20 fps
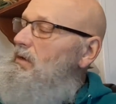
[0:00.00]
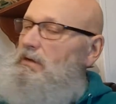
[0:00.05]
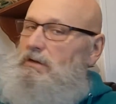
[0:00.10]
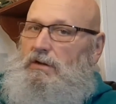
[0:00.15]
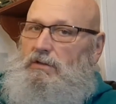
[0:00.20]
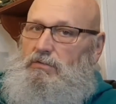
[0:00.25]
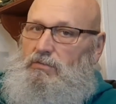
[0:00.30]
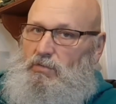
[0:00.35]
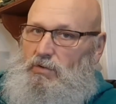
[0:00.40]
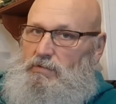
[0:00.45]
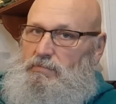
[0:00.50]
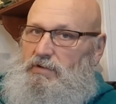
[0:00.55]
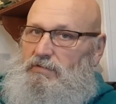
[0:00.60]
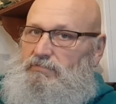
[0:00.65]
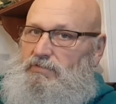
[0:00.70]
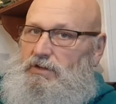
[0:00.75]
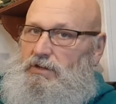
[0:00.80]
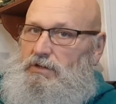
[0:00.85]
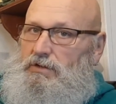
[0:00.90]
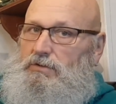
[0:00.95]
another one of my
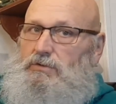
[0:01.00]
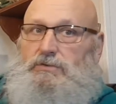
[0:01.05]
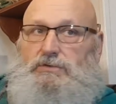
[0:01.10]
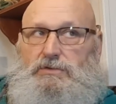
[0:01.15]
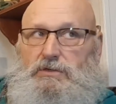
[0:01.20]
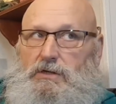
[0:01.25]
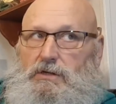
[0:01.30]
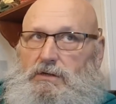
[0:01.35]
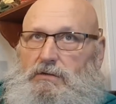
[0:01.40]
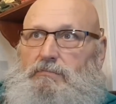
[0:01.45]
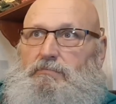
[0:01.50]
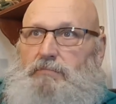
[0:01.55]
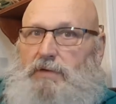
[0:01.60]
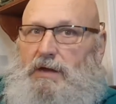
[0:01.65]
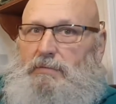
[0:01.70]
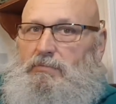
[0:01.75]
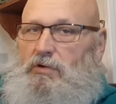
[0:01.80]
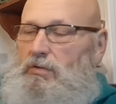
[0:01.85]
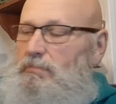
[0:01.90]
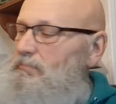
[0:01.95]
videos,
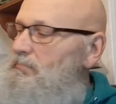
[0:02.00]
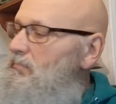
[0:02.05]
Bag